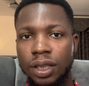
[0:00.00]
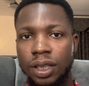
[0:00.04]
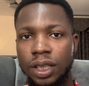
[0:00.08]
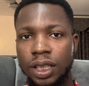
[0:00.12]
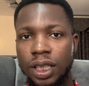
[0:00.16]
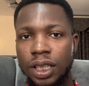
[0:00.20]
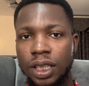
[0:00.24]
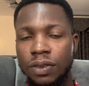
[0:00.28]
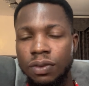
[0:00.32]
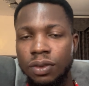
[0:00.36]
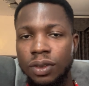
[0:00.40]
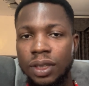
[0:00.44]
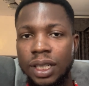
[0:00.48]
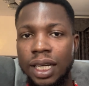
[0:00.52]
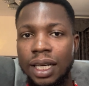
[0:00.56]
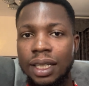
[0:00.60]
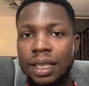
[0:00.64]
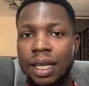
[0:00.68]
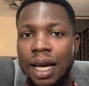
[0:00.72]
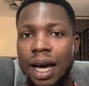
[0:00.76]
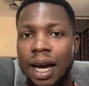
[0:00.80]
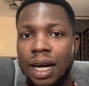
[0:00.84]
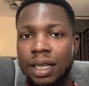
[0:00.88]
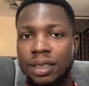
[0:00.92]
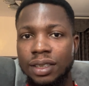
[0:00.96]
If you gain
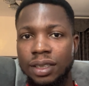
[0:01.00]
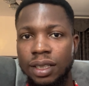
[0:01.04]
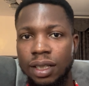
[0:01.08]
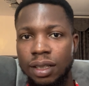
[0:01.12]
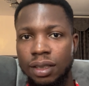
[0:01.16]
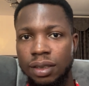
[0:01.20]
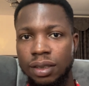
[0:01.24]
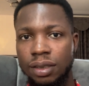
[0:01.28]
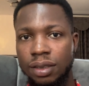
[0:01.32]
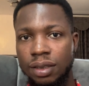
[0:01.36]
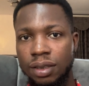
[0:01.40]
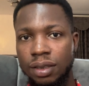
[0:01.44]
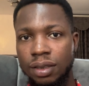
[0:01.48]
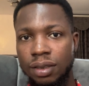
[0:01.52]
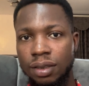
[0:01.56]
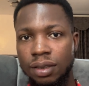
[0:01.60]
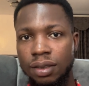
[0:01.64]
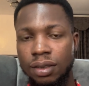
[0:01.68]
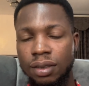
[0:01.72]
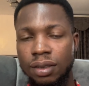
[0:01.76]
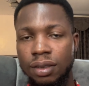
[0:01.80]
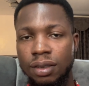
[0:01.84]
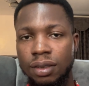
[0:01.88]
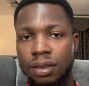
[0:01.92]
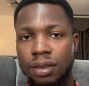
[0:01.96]
access
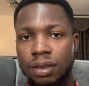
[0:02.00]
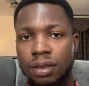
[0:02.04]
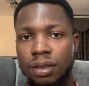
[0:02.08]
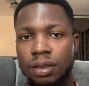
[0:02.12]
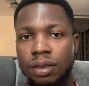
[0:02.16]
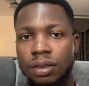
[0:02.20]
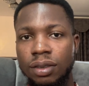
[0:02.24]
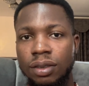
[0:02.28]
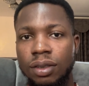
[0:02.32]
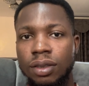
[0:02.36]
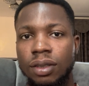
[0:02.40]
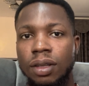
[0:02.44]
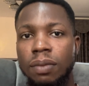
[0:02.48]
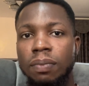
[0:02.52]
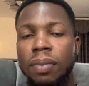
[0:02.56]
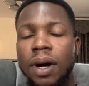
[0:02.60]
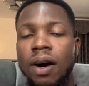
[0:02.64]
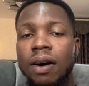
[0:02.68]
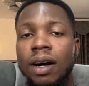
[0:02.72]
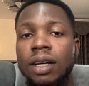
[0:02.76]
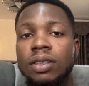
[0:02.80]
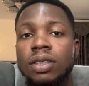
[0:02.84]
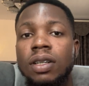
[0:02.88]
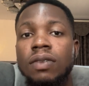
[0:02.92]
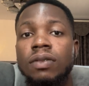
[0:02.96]
to the
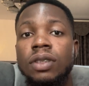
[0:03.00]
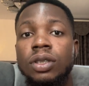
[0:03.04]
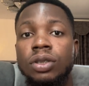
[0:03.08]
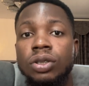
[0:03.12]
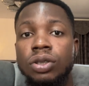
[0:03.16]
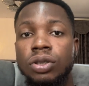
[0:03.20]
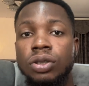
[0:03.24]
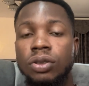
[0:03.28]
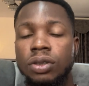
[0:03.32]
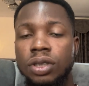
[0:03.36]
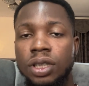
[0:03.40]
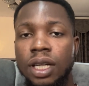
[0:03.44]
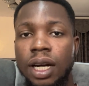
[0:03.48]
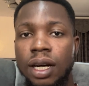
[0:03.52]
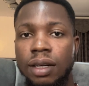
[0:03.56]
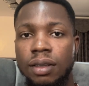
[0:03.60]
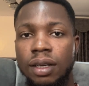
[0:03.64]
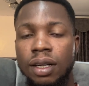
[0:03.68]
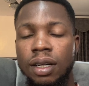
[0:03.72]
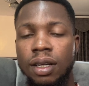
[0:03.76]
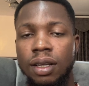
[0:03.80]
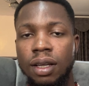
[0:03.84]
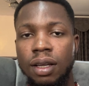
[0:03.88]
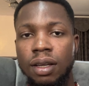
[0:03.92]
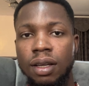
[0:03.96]
powers of the throat chakra,
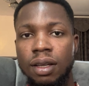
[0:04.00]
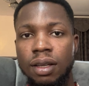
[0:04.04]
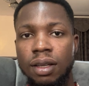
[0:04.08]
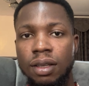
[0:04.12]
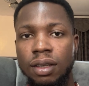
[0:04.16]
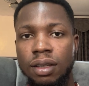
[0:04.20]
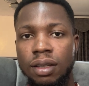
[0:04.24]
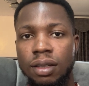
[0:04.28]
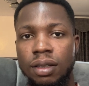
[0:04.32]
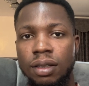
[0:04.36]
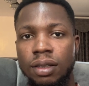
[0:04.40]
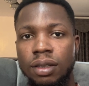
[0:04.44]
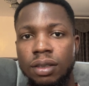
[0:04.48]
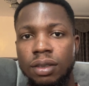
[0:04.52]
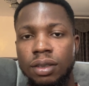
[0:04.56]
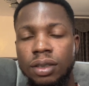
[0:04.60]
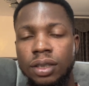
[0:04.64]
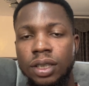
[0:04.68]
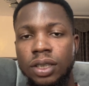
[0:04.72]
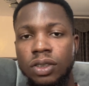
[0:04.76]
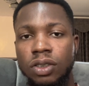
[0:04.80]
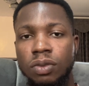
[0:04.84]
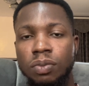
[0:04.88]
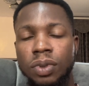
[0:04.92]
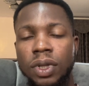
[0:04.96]

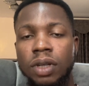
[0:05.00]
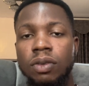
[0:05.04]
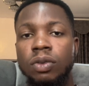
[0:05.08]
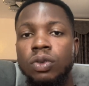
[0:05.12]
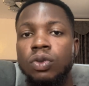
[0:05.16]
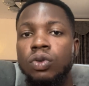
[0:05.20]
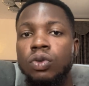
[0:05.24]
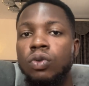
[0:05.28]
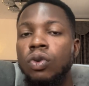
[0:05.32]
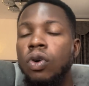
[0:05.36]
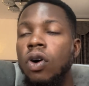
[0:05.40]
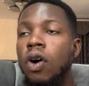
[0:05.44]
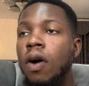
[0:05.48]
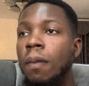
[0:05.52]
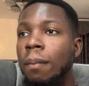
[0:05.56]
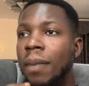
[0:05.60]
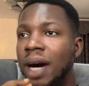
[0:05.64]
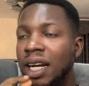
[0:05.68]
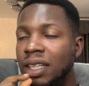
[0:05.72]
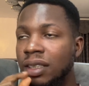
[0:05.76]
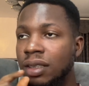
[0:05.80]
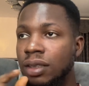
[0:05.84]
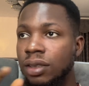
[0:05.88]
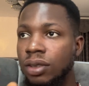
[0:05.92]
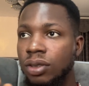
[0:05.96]
you'll be able to
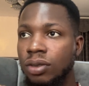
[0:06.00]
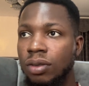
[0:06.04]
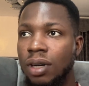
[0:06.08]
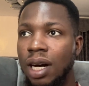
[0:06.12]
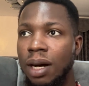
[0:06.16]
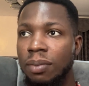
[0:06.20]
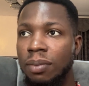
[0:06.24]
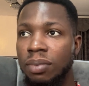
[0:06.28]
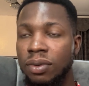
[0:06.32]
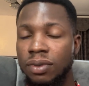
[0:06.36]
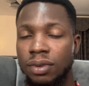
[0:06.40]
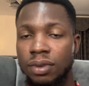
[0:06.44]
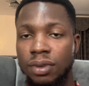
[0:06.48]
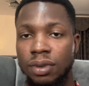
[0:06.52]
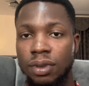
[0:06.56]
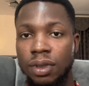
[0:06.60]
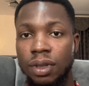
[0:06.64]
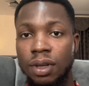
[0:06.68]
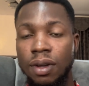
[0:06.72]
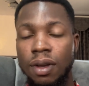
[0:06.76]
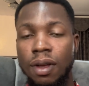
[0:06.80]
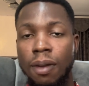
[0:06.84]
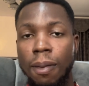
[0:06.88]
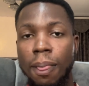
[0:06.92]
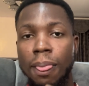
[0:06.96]
command things to happen.
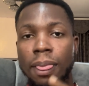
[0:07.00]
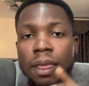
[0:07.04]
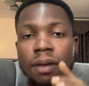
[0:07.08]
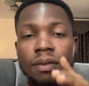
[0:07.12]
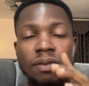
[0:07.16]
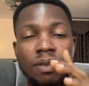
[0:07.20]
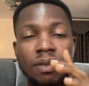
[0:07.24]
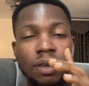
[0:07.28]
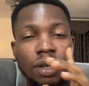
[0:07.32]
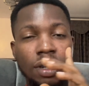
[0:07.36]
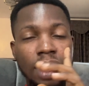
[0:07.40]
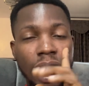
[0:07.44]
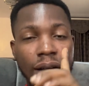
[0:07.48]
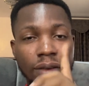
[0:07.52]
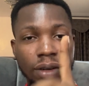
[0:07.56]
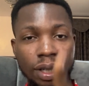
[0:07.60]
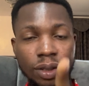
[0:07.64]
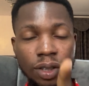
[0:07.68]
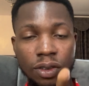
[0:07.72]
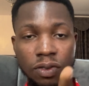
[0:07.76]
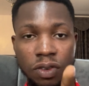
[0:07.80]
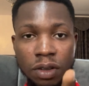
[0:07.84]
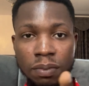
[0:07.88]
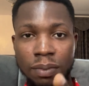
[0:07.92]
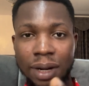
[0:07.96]
I read
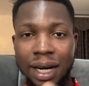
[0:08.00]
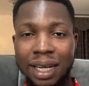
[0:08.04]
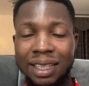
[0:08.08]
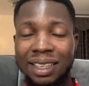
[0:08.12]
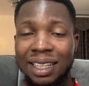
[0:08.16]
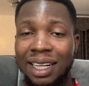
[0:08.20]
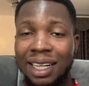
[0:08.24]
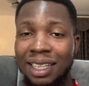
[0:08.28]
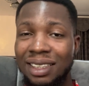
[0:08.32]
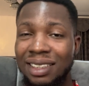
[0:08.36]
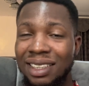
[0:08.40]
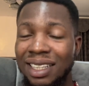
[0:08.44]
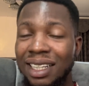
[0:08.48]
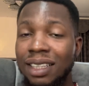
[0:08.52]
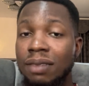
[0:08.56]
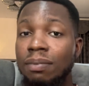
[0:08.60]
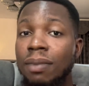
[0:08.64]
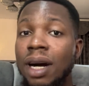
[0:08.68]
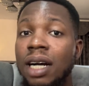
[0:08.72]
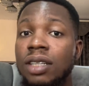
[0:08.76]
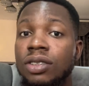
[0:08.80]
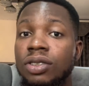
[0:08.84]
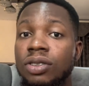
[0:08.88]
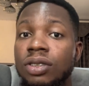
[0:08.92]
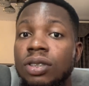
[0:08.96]
of a man that gained
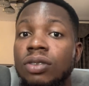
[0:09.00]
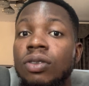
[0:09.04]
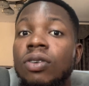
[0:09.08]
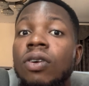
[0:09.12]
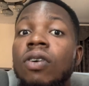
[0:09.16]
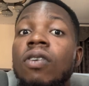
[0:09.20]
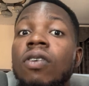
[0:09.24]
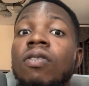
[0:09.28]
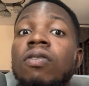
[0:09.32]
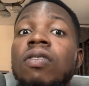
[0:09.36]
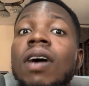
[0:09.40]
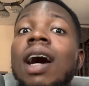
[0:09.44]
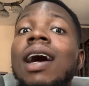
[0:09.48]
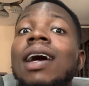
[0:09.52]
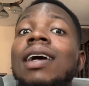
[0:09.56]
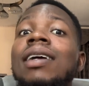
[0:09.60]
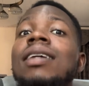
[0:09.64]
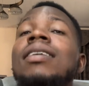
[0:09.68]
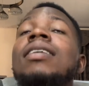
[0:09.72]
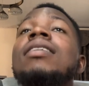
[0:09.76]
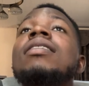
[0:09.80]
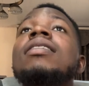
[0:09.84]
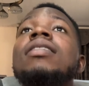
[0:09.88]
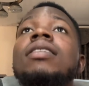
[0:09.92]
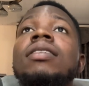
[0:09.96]
mastery over
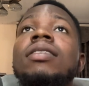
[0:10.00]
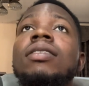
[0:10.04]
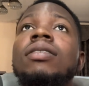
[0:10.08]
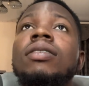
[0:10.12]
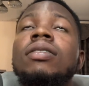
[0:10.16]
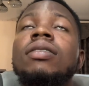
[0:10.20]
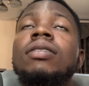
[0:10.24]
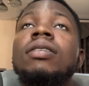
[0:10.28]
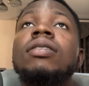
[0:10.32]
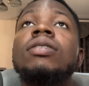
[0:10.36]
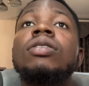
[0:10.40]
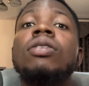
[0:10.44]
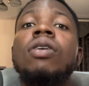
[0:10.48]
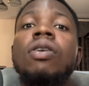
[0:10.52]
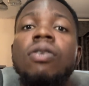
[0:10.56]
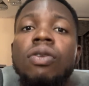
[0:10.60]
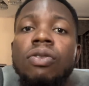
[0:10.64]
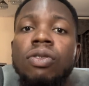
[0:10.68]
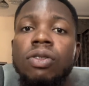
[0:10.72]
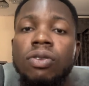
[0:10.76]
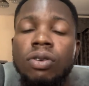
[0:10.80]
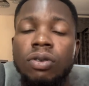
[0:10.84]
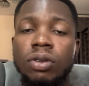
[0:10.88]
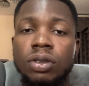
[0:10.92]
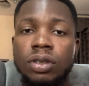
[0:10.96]
the
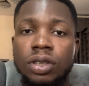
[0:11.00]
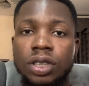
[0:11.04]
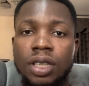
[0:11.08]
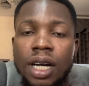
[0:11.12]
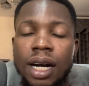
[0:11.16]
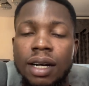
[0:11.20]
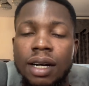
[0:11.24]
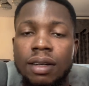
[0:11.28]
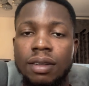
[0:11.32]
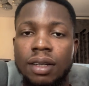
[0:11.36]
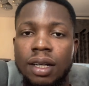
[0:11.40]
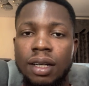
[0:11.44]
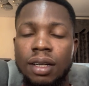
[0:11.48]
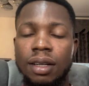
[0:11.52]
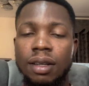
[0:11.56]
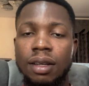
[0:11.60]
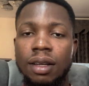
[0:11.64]
throat chakra.